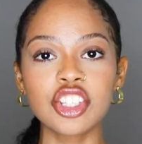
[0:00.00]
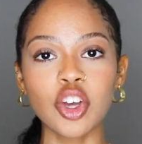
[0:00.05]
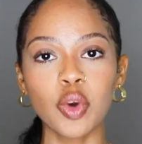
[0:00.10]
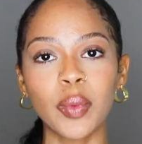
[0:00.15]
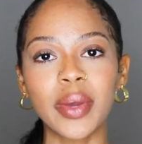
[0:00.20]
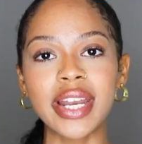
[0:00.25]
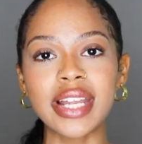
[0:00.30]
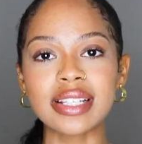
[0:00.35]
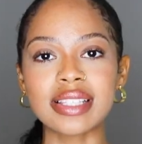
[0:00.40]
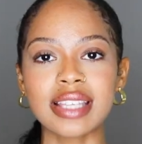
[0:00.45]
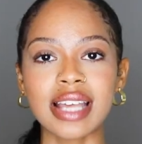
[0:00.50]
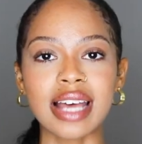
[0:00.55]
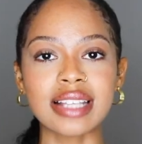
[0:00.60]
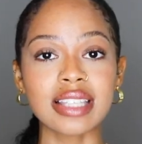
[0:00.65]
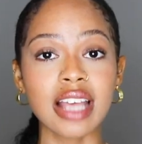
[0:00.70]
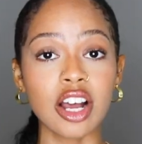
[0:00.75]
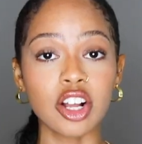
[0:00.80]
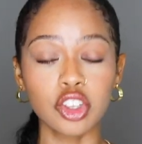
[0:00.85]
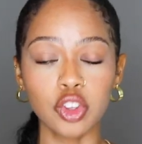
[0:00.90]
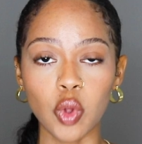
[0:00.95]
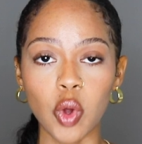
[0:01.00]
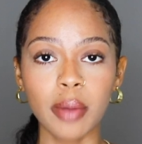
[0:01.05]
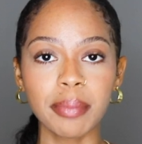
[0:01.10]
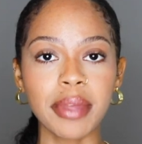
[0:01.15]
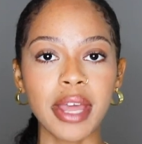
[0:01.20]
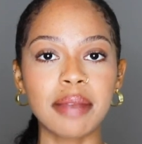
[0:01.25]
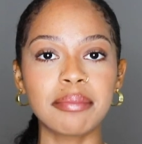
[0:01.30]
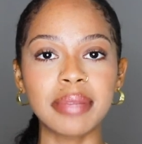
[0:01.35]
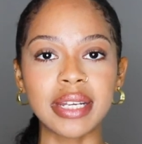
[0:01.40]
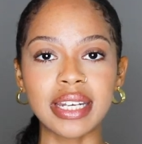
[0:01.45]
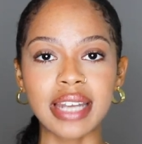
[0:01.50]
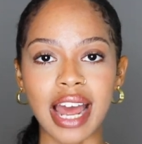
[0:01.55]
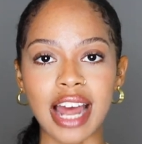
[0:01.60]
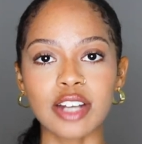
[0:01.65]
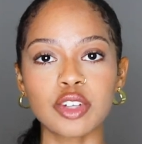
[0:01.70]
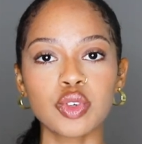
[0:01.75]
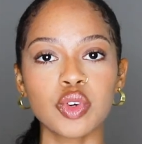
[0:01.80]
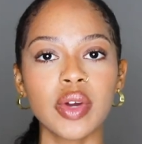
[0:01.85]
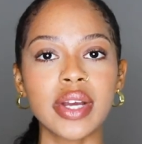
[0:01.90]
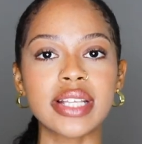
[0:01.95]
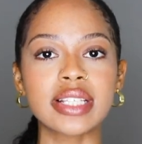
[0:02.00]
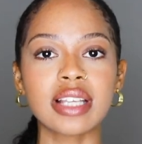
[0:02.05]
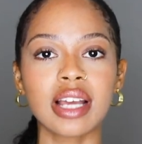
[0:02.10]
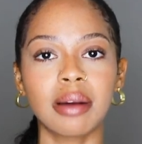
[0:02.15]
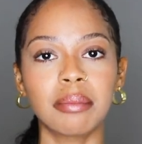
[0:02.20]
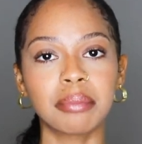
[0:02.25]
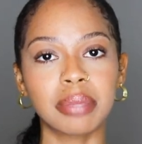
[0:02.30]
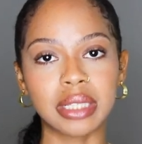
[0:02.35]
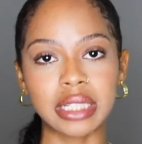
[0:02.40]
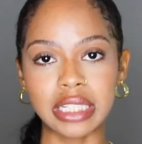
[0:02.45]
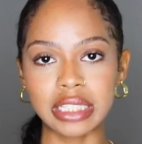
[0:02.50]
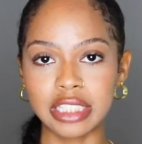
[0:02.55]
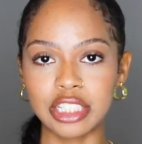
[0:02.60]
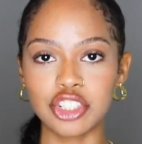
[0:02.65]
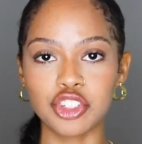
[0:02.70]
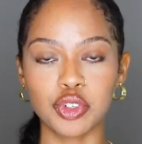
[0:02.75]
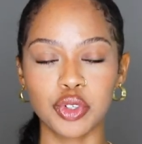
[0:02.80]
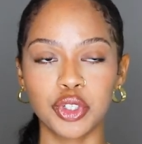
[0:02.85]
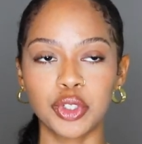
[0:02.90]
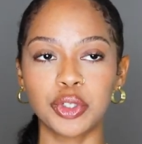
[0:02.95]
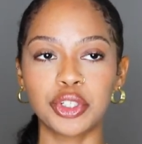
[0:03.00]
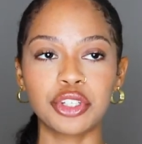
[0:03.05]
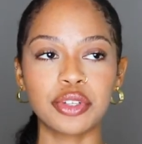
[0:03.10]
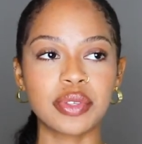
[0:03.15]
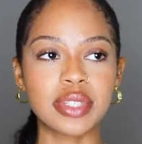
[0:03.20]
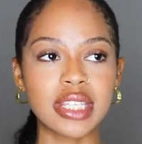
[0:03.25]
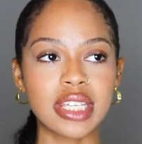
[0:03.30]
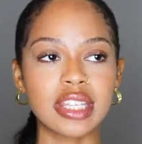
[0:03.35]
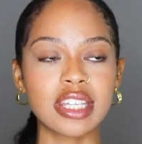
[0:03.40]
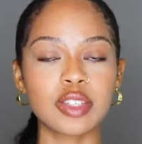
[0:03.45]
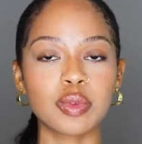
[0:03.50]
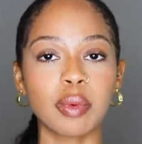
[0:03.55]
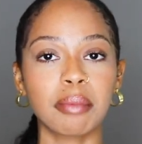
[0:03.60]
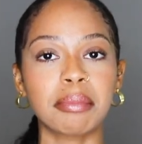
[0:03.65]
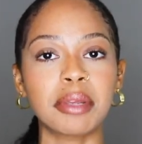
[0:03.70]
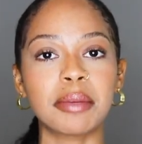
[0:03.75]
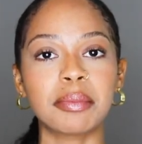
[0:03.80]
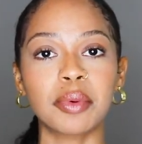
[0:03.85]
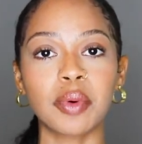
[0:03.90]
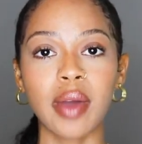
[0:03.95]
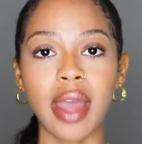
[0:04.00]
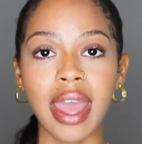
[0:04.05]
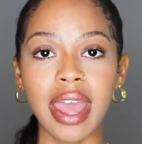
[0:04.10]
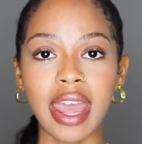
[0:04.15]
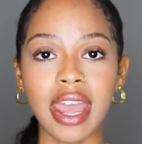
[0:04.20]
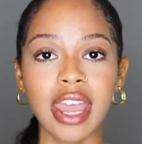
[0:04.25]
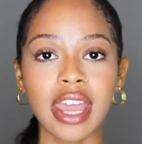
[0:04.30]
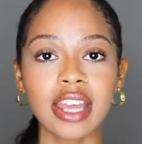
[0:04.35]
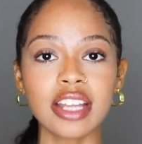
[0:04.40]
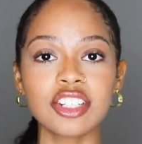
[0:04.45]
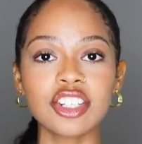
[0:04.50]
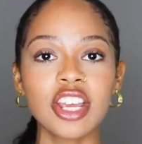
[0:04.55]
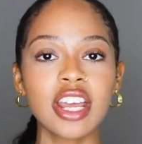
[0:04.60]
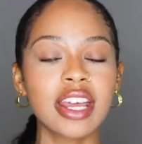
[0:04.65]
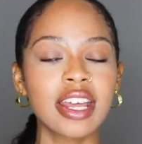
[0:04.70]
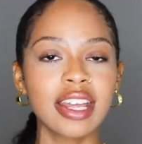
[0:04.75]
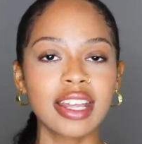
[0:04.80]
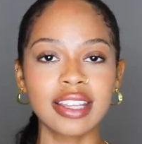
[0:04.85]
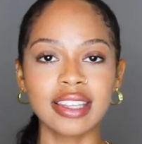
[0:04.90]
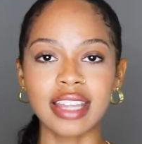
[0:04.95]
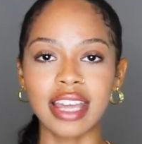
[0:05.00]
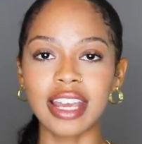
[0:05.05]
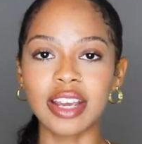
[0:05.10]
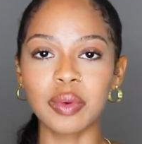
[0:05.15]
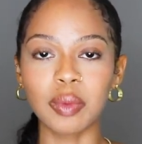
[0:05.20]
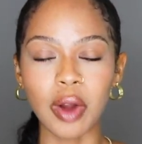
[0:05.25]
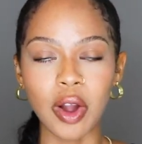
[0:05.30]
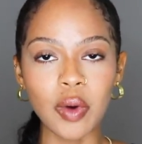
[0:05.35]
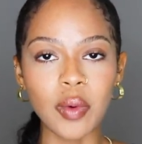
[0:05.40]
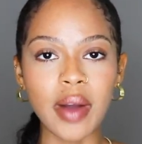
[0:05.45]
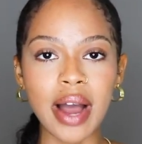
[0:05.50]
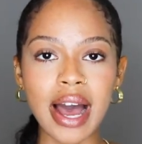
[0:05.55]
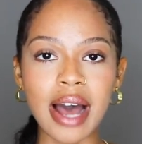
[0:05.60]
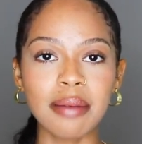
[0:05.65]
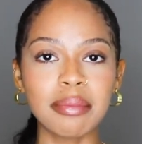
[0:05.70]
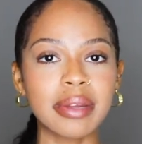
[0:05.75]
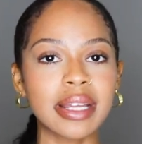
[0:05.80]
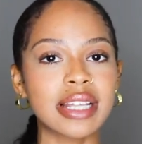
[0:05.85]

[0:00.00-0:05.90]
So when it says a glow-up can be natural is completely true. You see this when people age, they grow up.